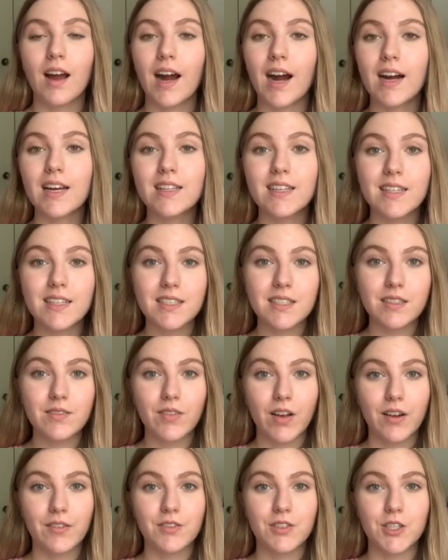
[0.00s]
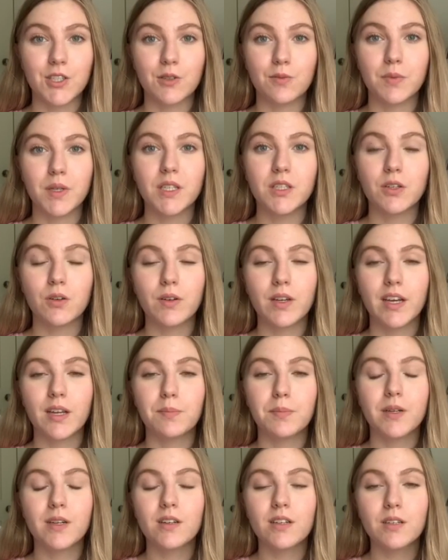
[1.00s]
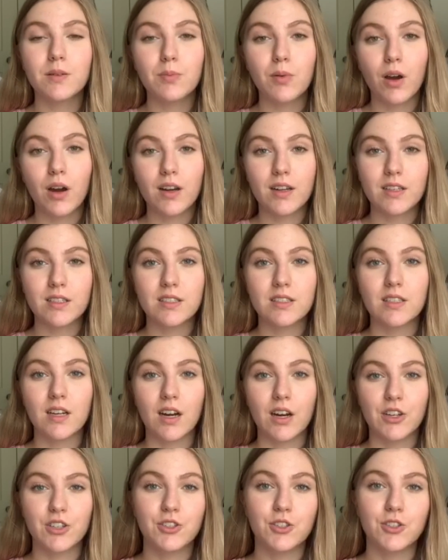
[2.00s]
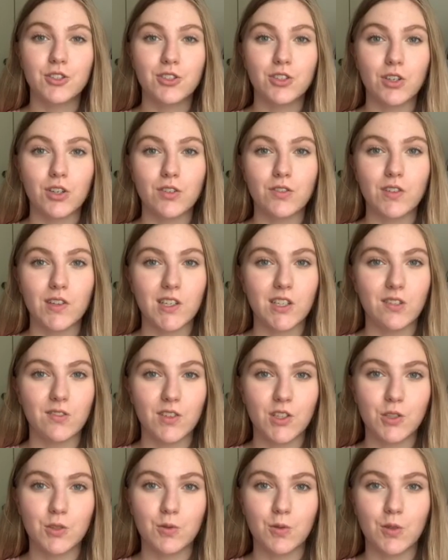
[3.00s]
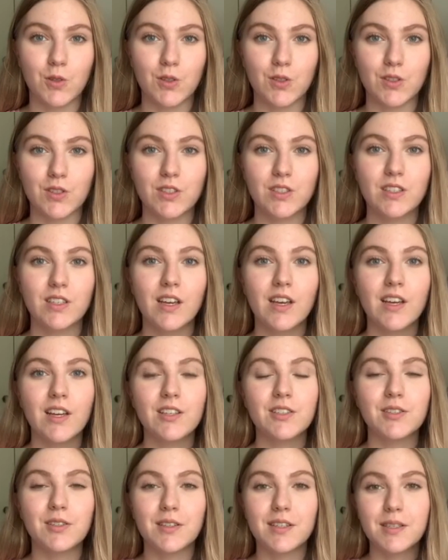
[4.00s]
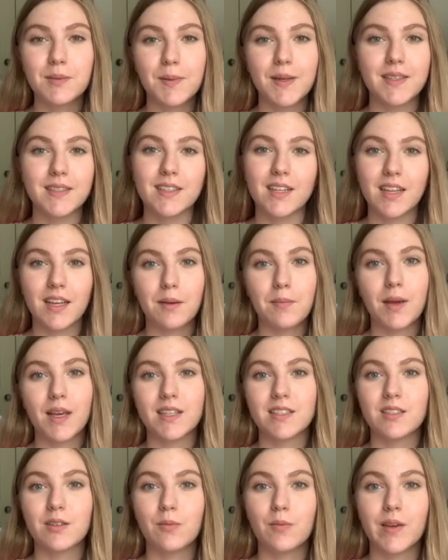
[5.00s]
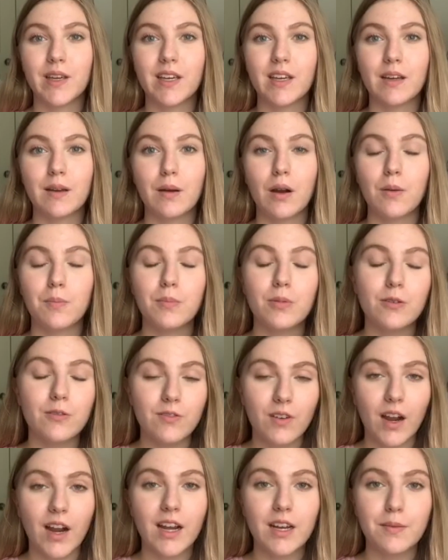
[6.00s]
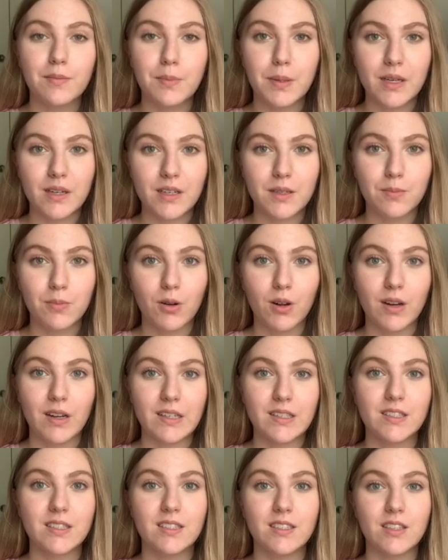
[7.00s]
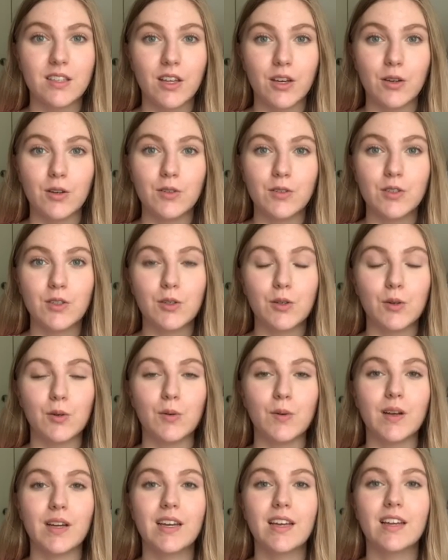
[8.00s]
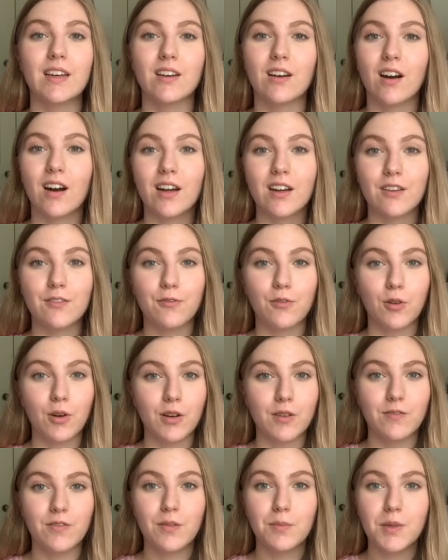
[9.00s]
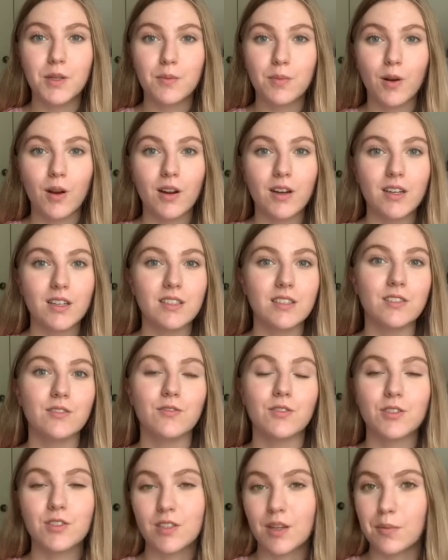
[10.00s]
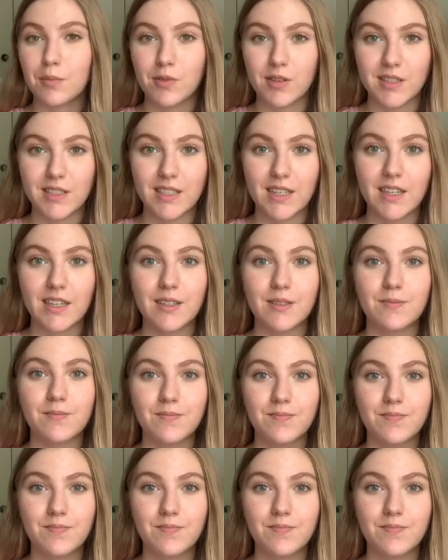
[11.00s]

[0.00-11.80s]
At Ladies of Lavender, we donate period products to underserved individuals. So this basically means that we provide period products to those who cannot afford feminine products for some reason.